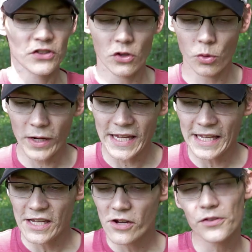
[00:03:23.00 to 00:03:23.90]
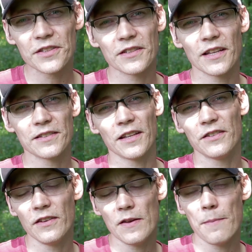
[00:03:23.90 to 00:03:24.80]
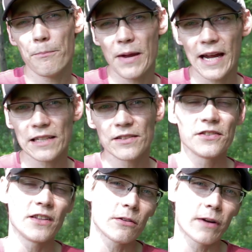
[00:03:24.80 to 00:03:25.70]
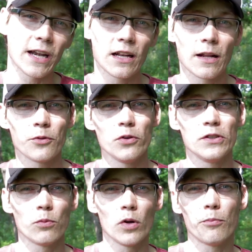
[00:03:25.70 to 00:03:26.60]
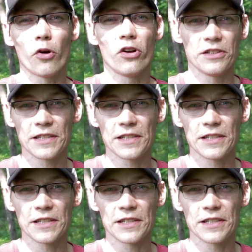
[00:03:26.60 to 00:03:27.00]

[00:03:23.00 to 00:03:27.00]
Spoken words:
So the way he uses this is he backs this thing right on up to his wood boiler.